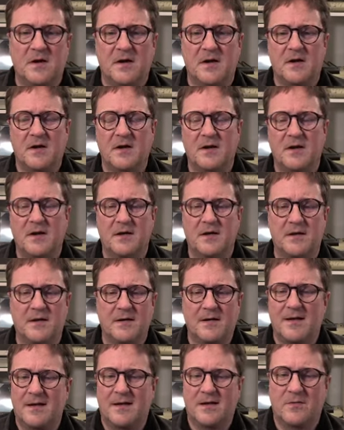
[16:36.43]

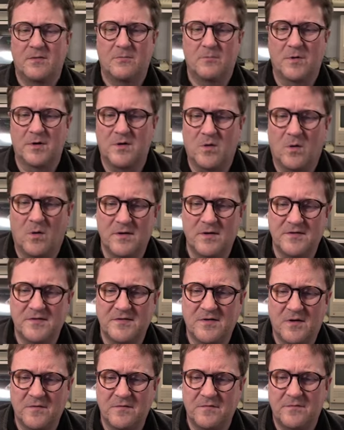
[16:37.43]
When calling
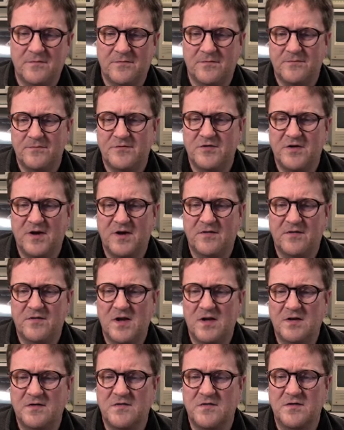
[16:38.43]
stuff, check
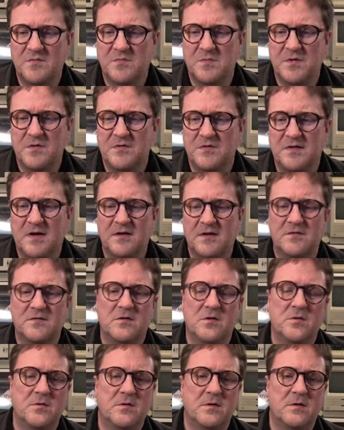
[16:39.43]
the HTTP status
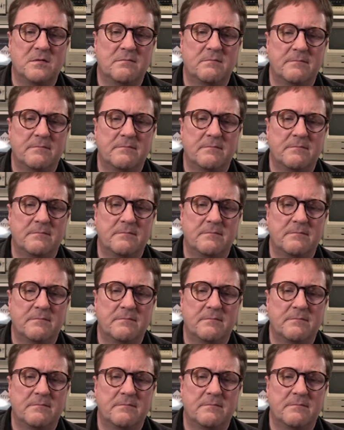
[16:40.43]
code.